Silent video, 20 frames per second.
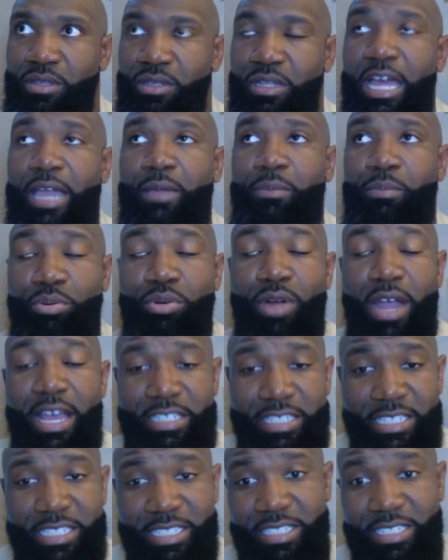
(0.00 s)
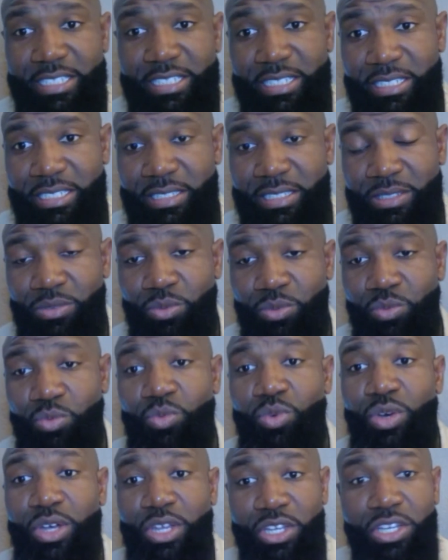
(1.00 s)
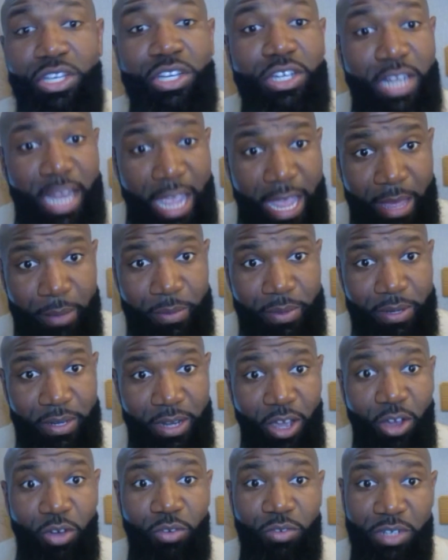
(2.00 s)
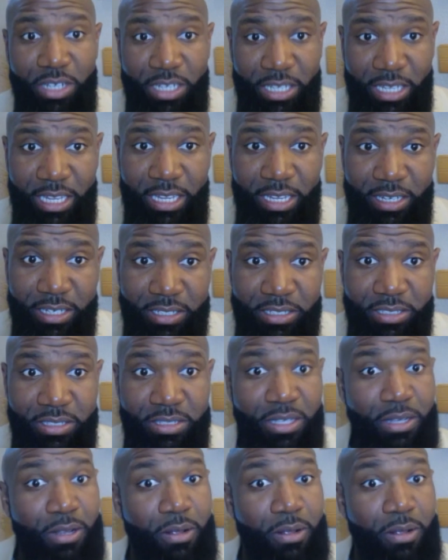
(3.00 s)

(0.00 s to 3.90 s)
like processing the what could happen over the years,